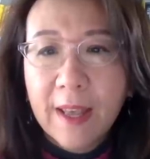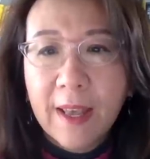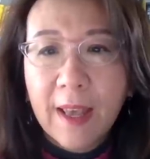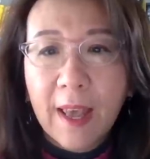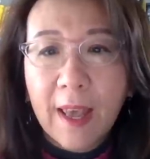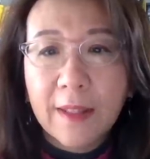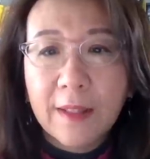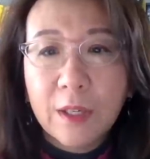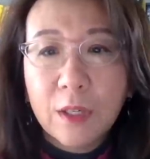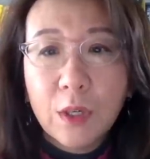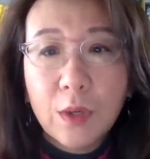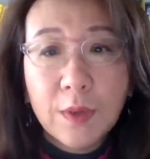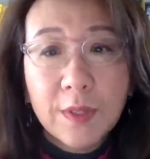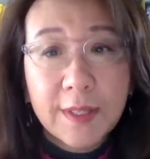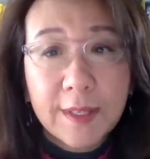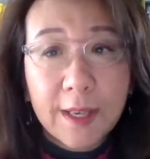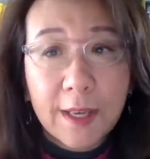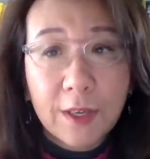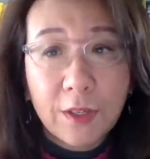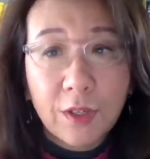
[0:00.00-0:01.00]
At the two
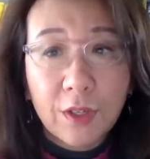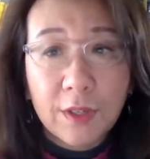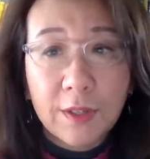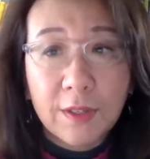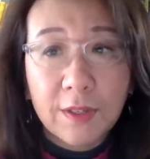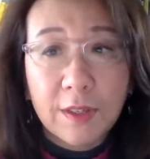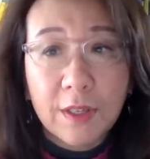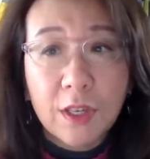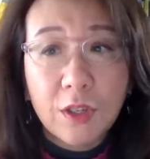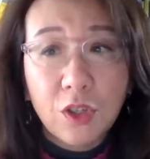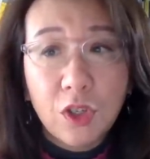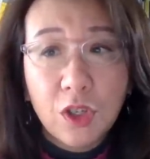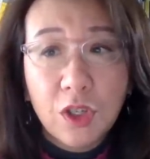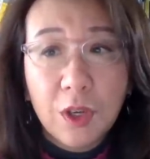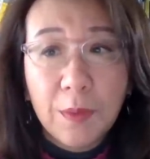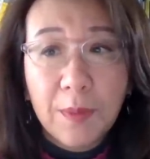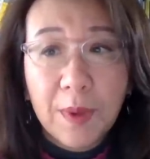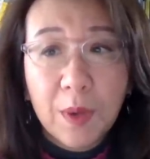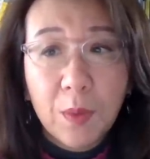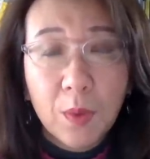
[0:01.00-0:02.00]
sessions, Xi
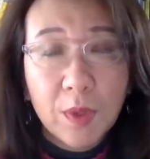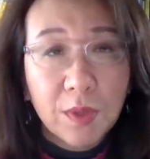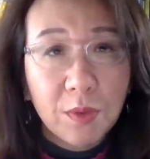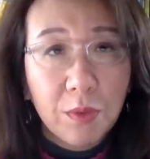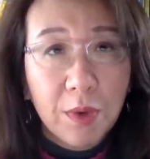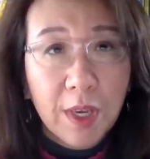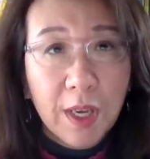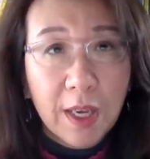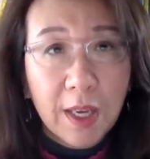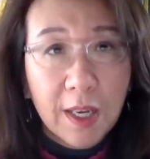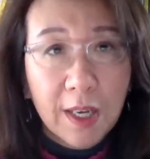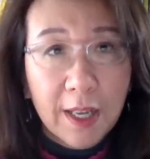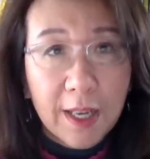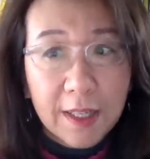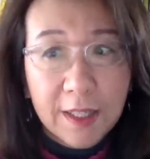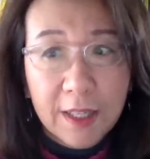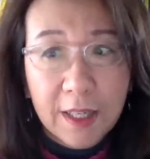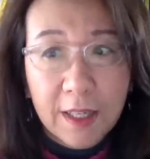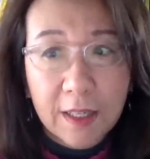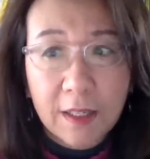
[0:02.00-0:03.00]
Jinping was
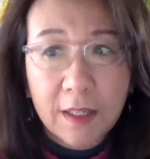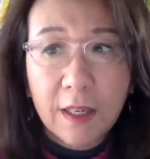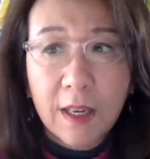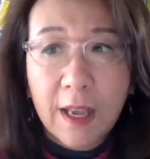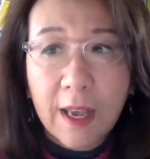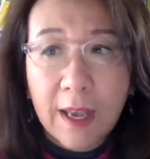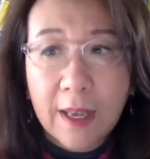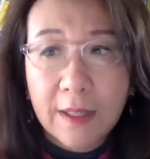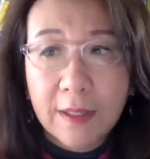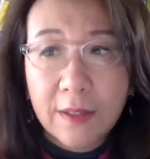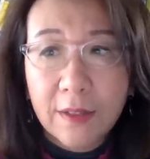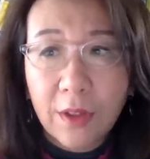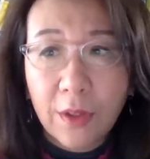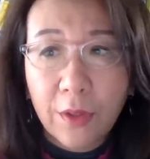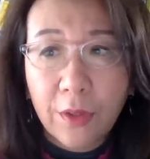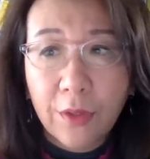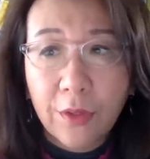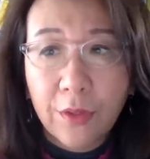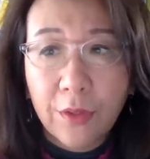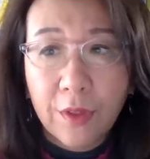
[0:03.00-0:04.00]
re-elected as the
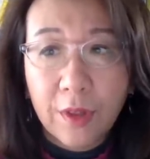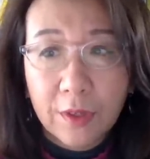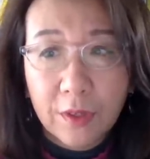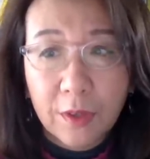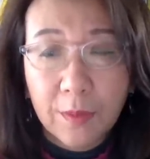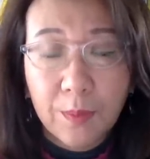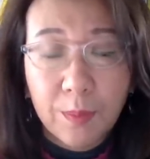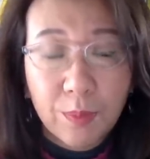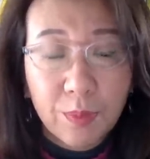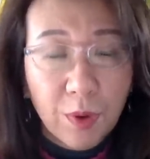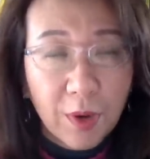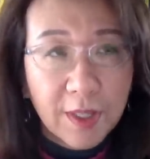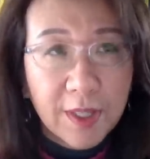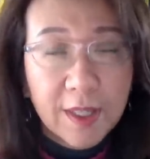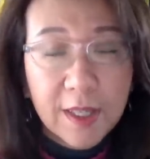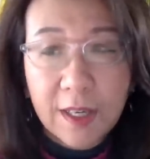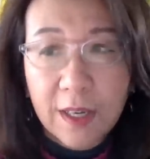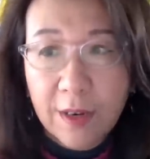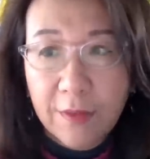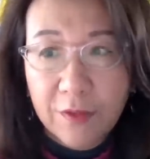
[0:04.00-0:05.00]
th
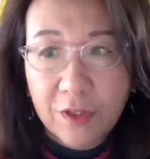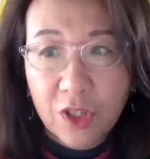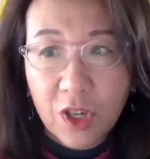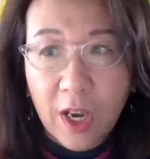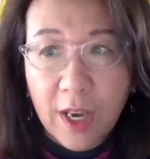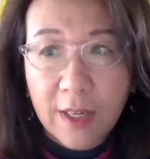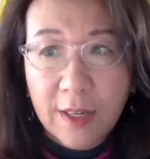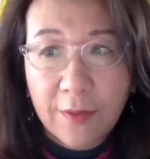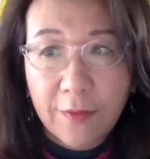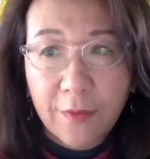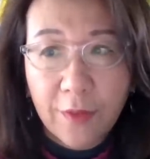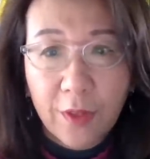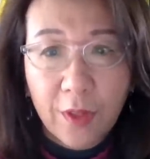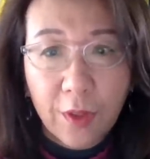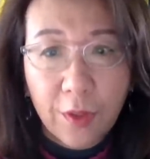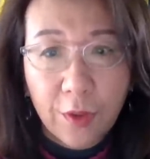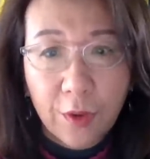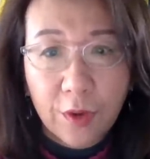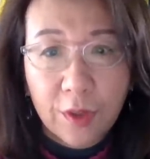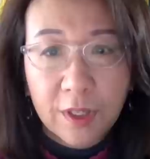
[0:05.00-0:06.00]
president of China for the
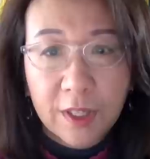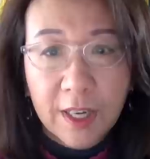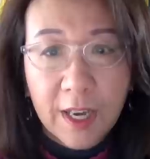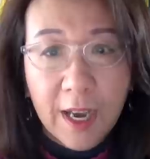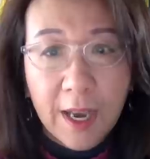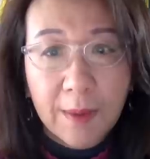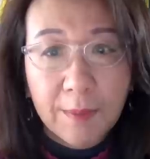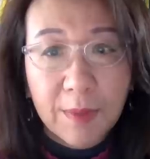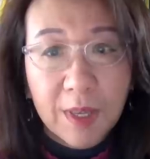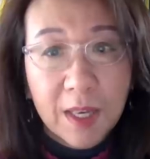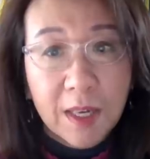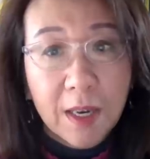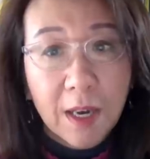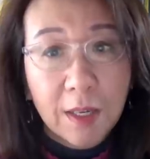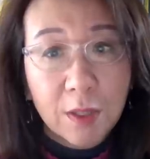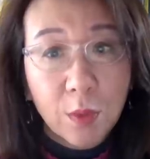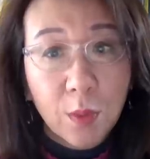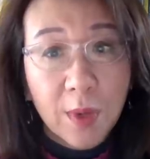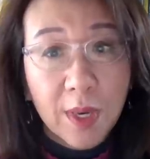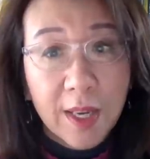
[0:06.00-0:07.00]
third time. He
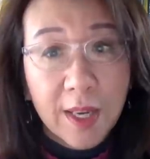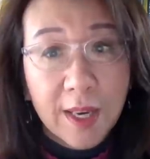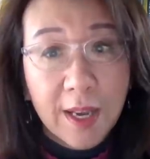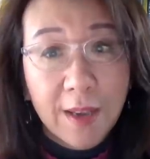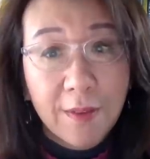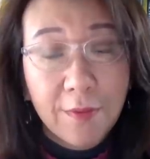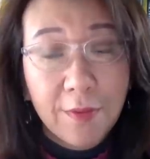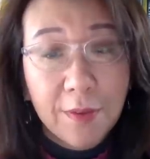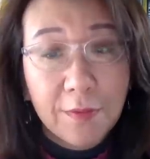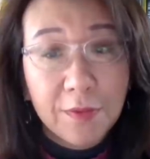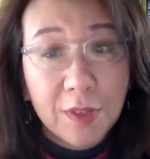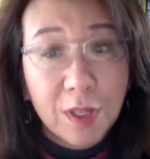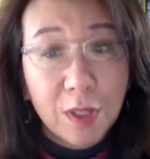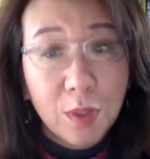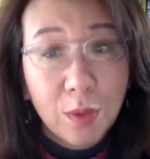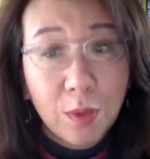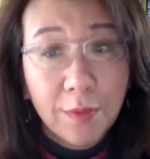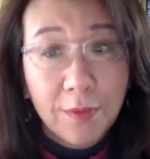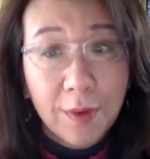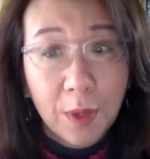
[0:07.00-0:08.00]
got two thousand nine hundred
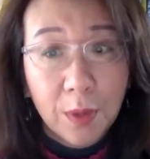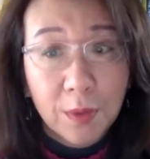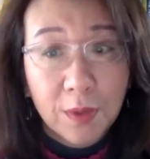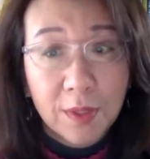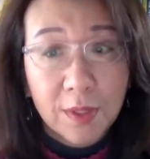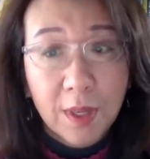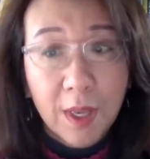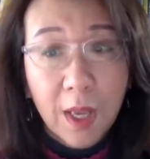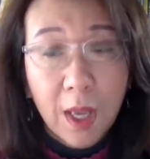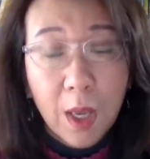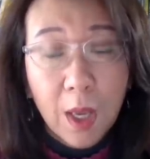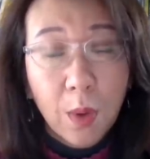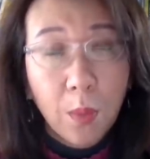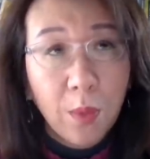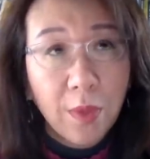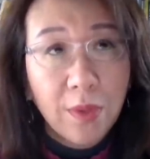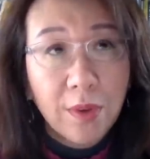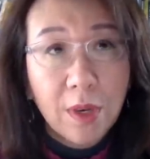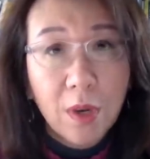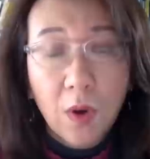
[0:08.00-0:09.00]
fifty-two votes
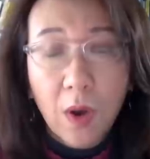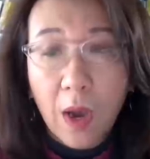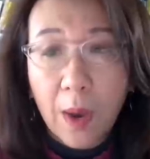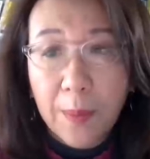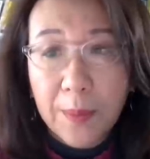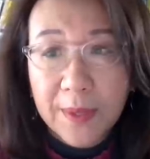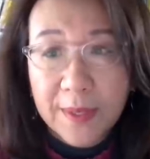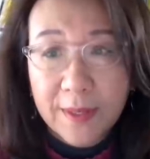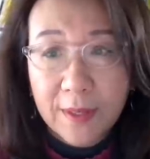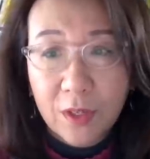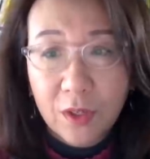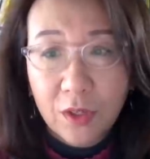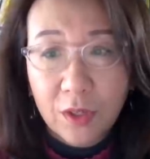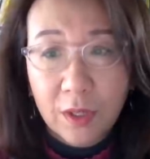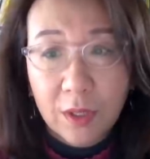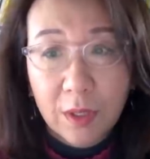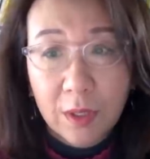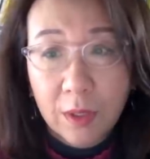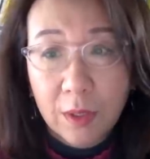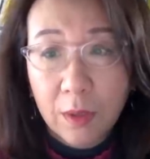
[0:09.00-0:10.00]
with no
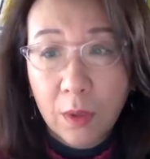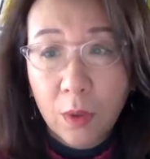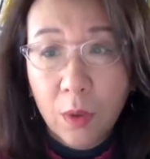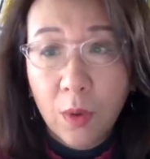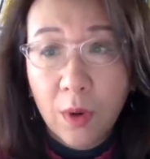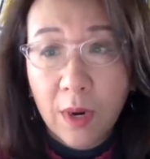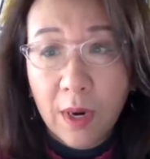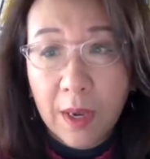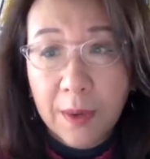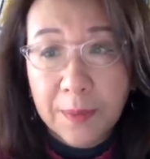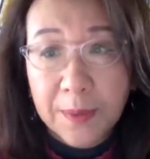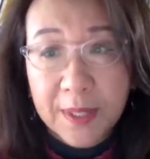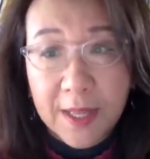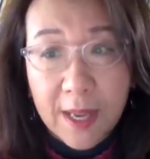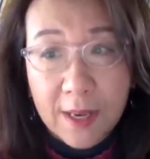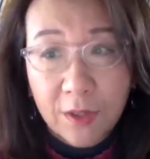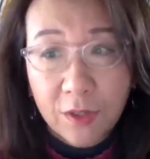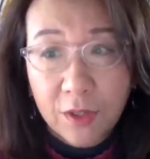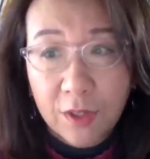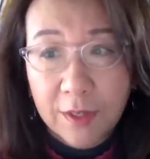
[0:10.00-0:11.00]
opposition or
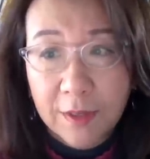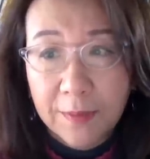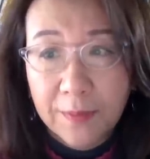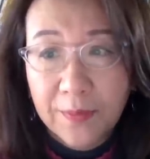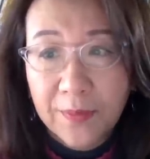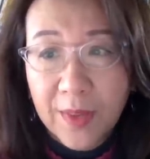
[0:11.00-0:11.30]
abstention.